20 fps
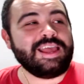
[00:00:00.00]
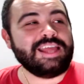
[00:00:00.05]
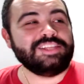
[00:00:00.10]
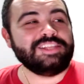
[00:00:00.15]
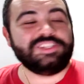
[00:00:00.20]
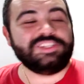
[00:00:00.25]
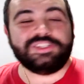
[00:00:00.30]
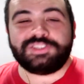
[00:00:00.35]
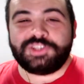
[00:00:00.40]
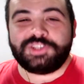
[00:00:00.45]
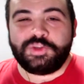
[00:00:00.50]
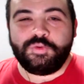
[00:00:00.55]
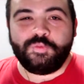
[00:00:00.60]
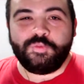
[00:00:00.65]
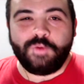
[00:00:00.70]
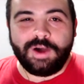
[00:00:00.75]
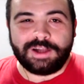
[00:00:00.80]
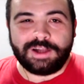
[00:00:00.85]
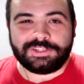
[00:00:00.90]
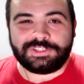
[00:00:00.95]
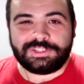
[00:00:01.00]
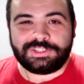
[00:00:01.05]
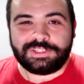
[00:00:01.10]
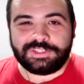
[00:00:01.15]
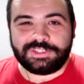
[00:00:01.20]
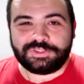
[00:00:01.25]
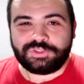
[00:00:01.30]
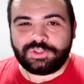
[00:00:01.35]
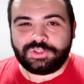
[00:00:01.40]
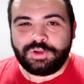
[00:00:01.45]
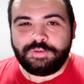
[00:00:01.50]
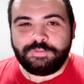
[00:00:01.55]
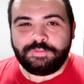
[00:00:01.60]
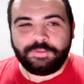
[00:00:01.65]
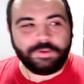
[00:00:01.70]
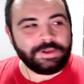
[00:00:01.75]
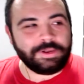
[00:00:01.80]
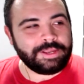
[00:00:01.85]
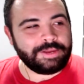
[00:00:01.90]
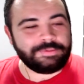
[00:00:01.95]
And just you watch. There's no
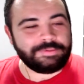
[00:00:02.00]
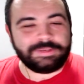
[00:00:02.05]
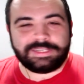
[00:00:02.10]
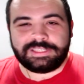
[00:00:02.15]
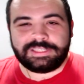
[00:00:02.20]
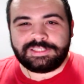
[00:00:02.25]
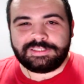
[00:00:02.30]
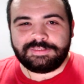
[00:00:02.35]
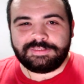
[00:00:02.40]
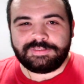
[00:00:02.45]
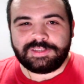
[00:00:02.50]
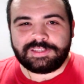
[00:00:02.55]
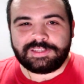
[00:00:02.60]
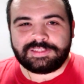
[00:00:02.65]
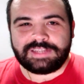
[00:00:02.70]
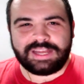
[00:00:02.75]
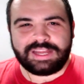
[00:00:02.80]
4K release of this,